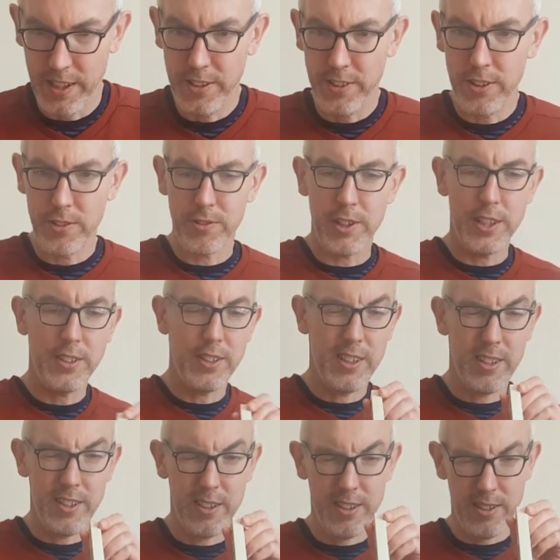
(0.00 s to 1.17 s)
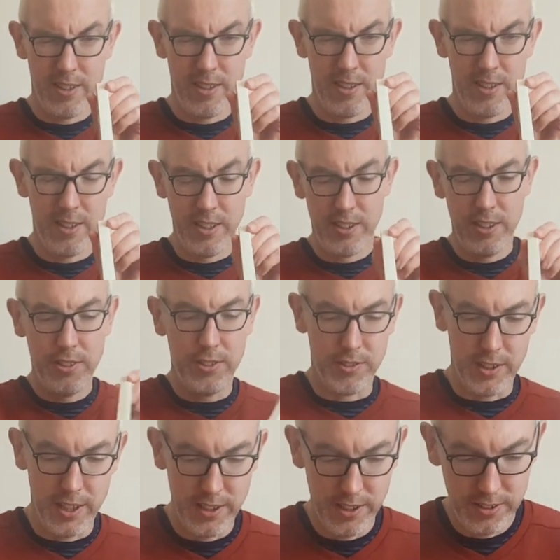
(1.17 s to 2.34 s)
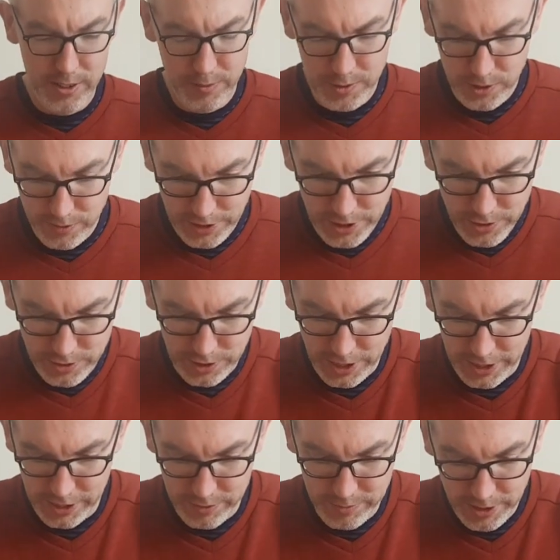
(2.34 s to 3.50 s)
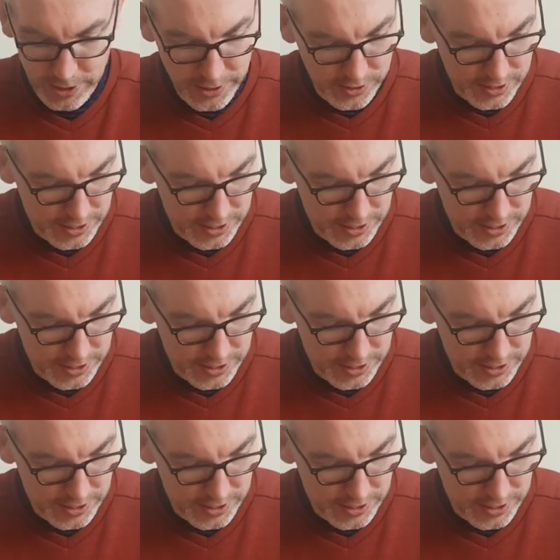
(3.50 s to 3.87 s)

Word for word: Is it straight? It is straight. There's some sort of illusion going on. When I look